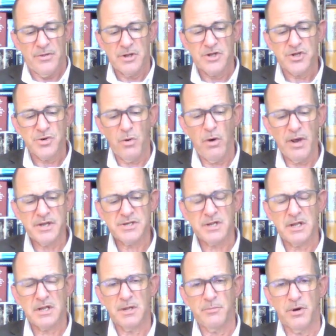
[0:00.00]
the choice
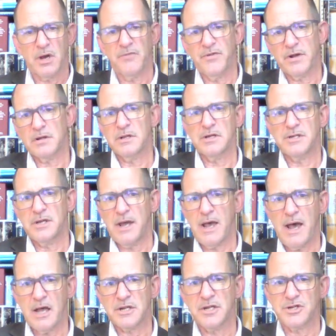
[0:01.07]
in the book of
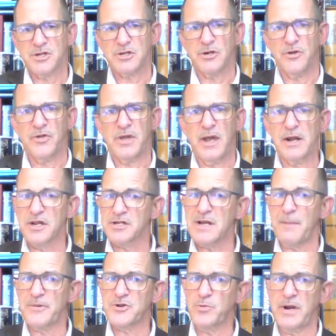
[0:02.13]
Ecclesiastes until the end is
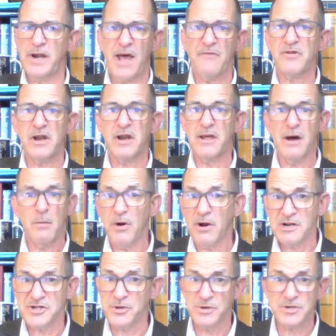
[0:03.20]
not between heaven and hell,
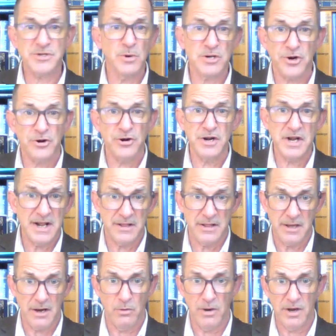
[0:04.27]
because there is no eternity
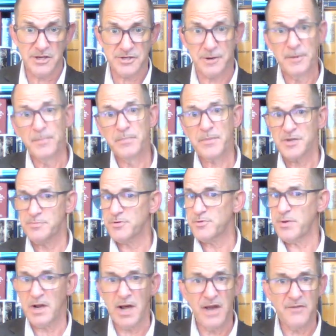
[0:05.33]
in the equation. It's
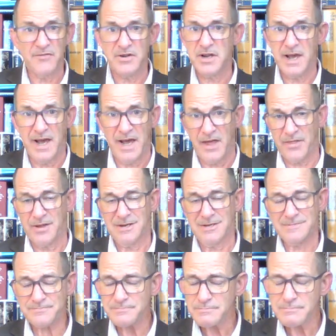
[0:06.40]
between life and death,
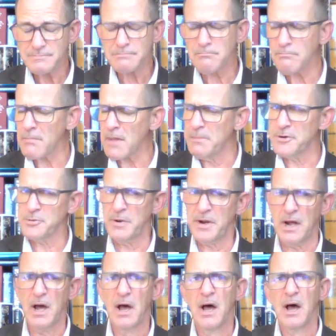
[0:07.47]
and
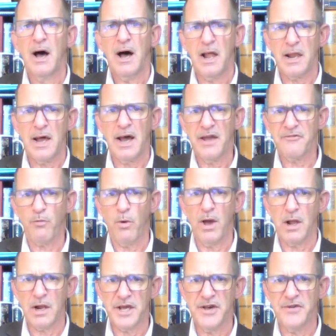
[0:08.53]
between a life
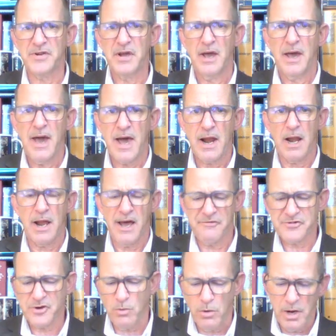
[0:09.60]
well-lived and a
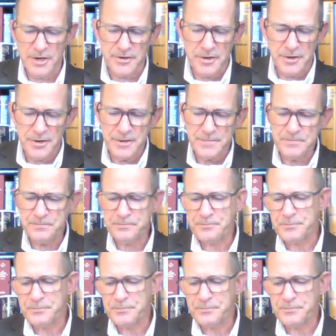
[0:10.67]
life squandered.